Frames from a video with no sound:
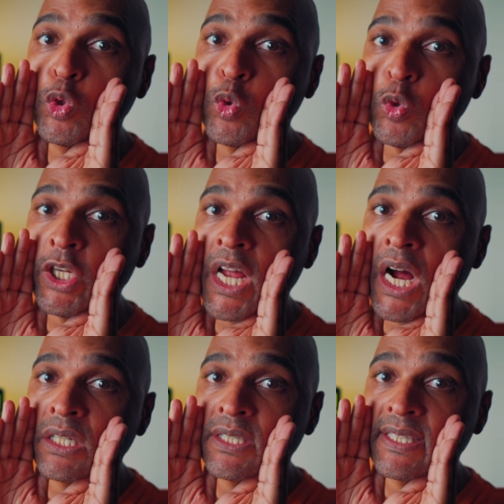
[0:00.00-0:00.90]
do
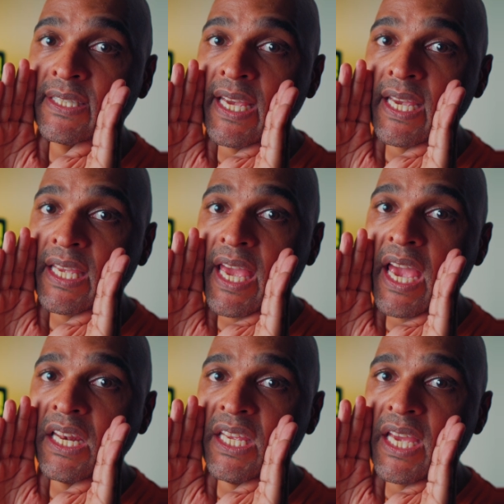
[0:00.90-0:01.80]
not take
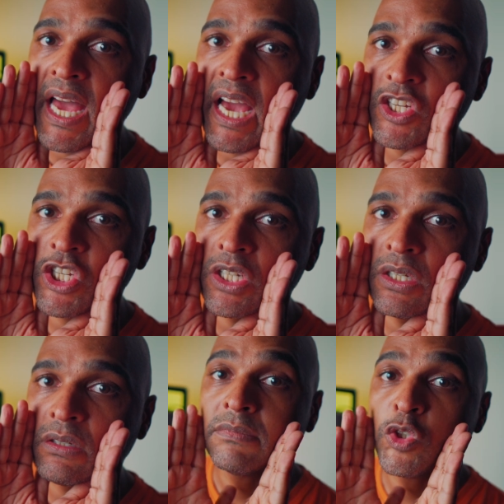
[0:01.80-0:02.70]
any action.
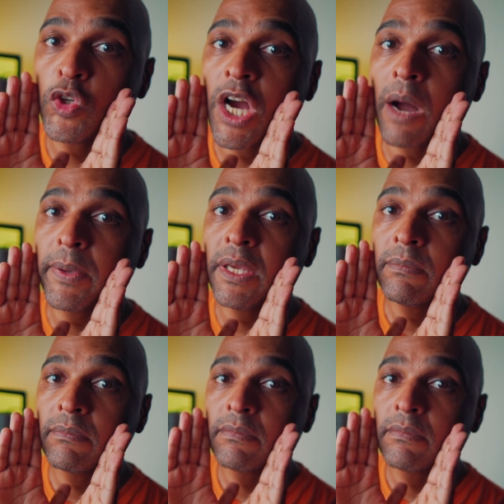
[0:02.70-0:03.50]
Do you copy?